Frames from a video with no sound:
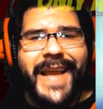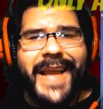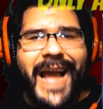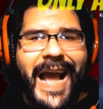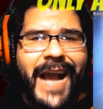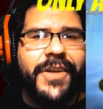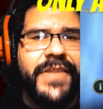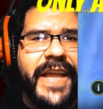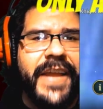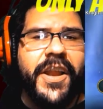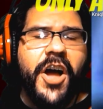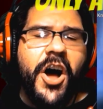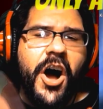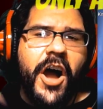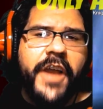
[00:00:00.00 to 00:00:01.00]
Accolade.
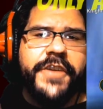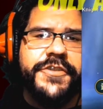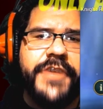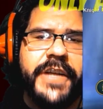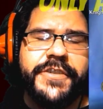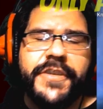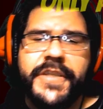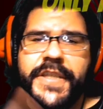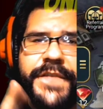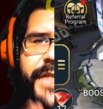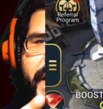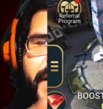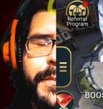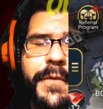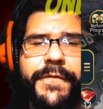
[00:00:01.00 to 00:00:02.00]
All your treasure is
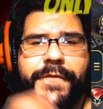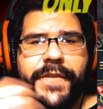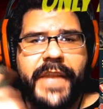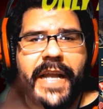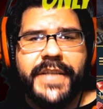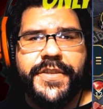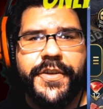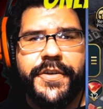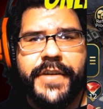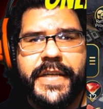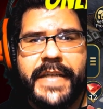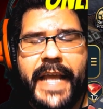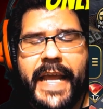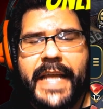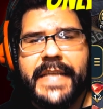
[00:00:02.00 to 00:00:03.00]
available for the next 30
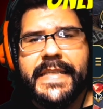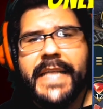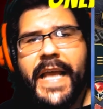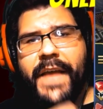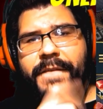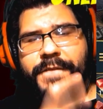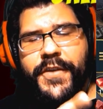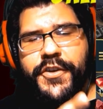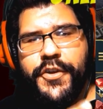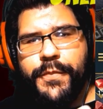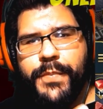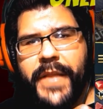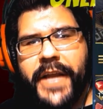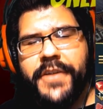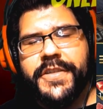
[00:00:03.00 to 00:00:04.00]
days for new
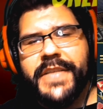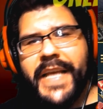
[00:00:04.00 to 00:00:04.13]
players,